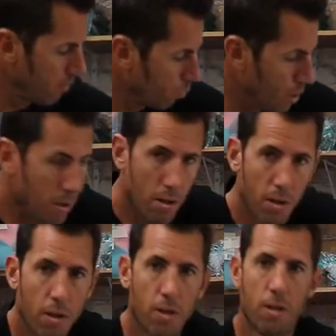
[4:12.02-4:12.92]
We
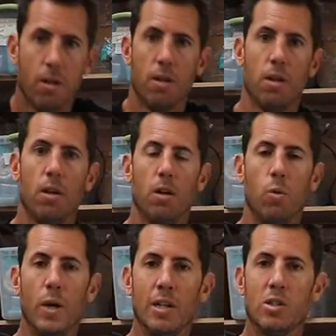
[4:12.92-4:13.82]

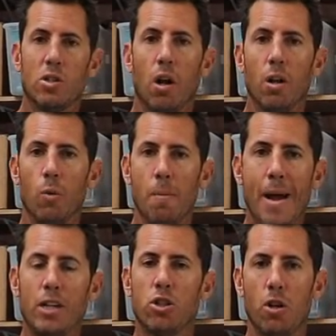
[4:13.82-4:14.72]
install it, we
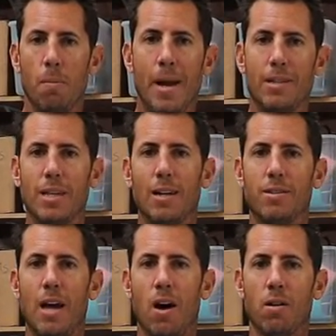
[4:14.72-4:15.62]
make sure it makes that
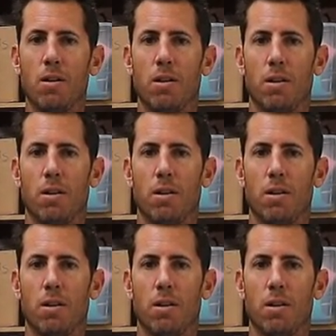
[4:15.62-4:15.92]
sound.